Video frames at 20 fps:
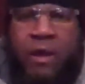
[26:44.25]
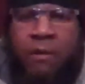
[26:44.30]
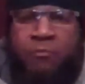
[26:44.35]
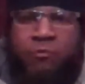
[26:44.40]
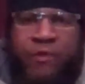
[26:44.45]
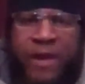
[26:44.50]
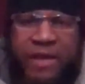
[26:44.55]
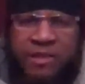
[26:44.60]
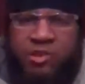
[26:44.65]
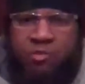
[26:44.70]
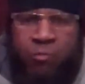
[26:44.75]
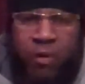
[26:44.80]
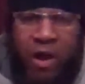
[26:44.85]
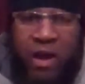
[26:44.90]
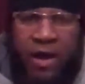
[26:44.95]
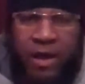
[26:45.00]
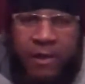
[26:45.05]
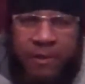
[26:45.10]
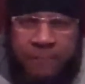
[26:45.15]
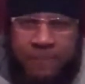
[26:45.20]
That's
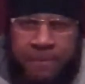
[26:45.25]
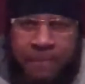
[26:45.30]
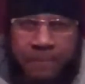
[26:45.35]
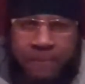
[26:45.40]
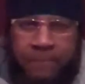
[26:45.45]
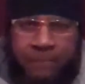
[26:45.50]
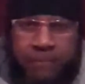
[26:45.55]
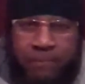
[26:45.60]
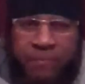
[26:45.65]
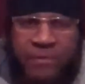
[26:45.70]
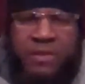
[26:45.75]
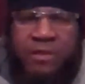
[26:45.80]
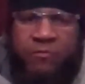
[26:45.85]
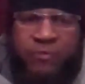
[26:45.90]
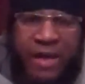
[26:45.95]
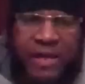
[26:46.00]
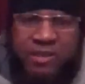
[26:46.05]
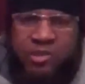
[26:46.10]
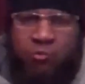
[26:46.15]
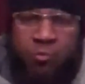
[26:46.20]
why.
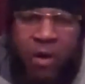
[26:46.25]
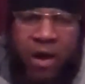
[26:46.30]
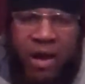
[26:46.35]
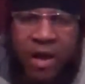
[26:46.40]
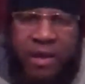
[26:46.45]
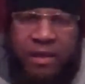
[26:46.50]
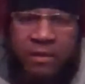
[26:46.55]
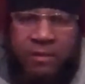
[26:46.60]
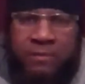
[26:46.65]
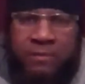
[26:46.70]
That's why.